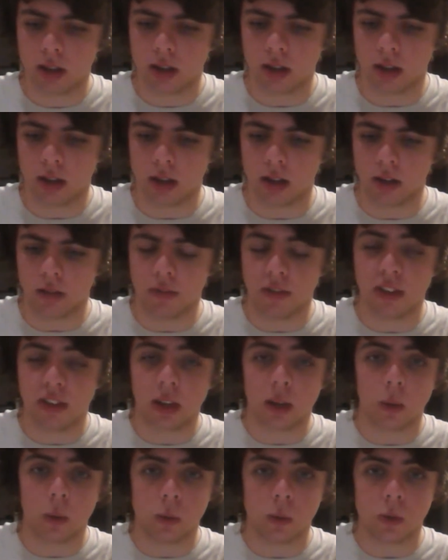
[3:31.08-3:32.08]

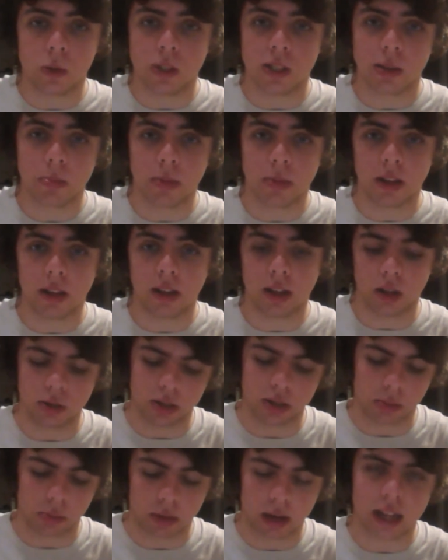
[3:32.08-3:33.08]
vehicles or something, use
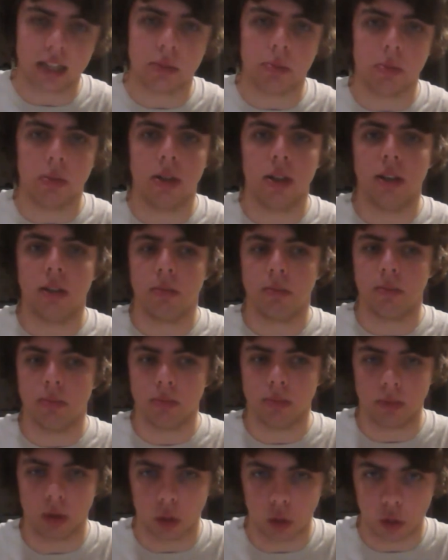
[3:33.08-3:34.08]
the plasma
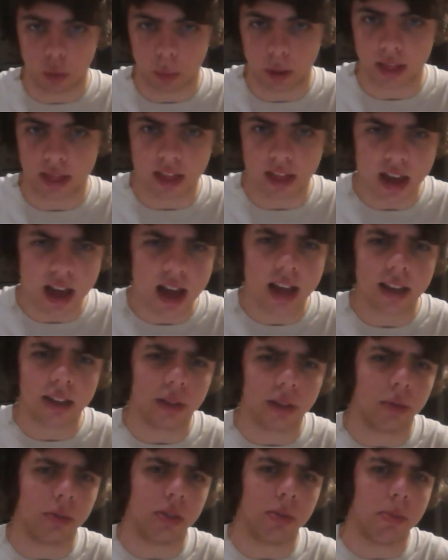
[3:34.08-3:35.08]
on the way there,
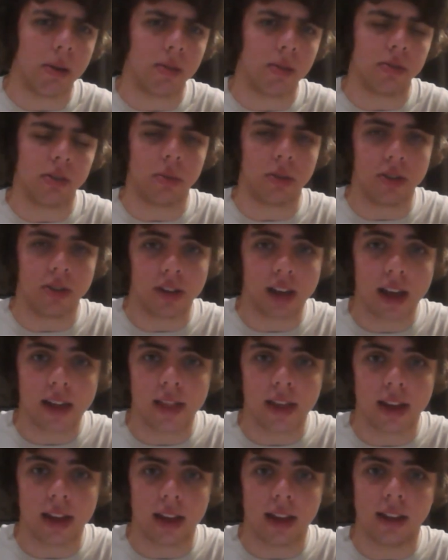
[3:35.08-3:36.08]
use the melter when you get
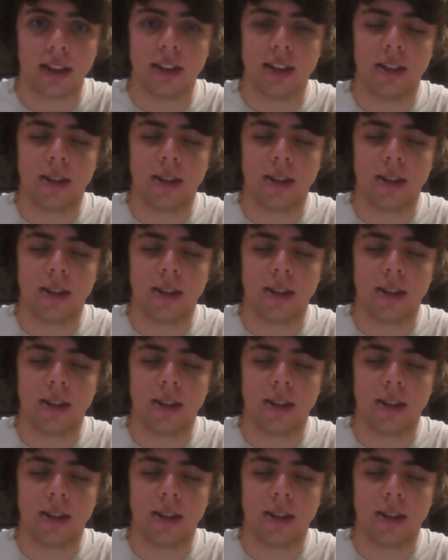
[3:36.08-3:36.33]
there.